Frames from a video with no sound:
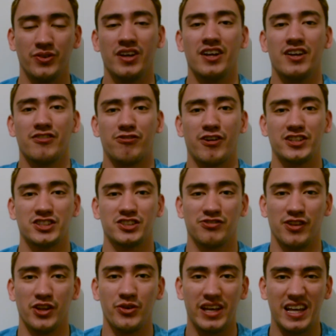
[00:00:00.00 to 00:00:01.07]
Freshers
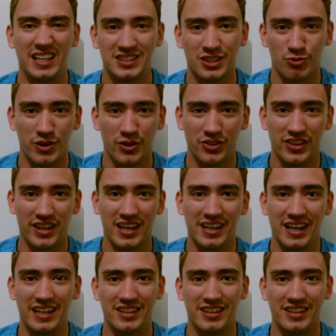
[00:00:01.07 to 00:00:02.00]
flu is a real thing,